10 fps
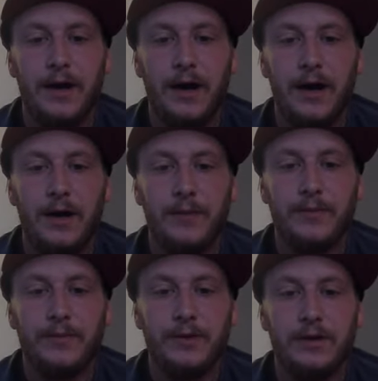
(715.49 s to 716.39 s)

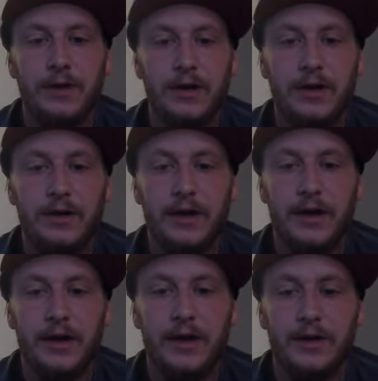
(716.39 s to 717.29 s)
Good luck.
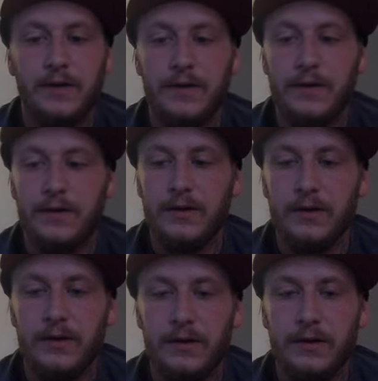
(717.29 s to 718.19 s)
And,
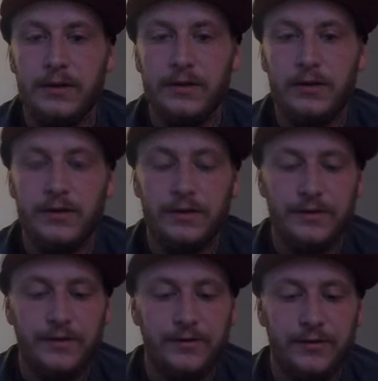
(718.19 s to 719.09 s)
you know,
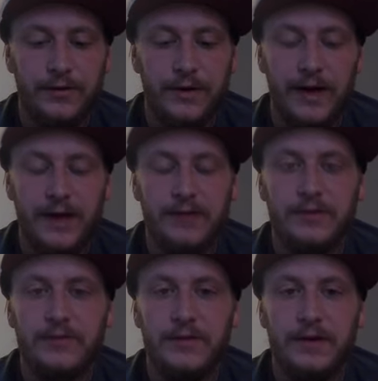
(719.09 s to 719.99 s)
this is for
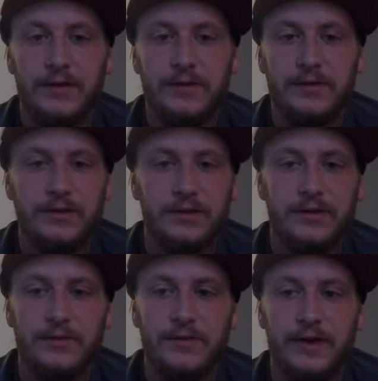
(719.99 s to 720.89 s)
active fathers,
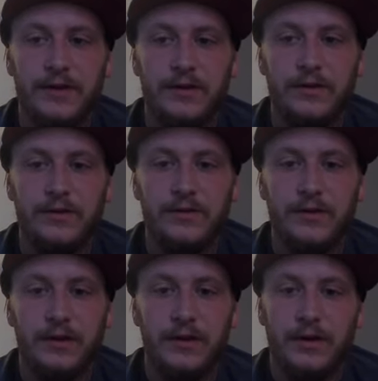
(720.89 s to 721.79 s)
single fathers,
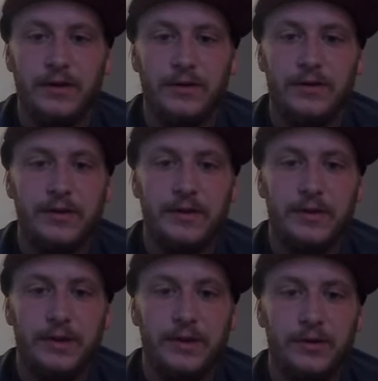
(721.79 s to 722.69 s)
just
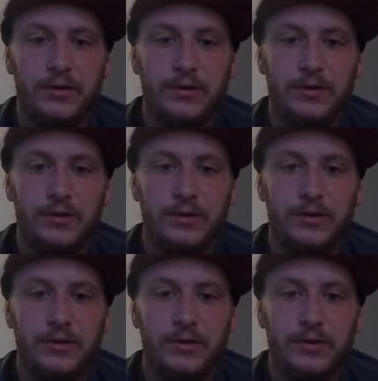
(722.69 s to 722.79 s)
anybody who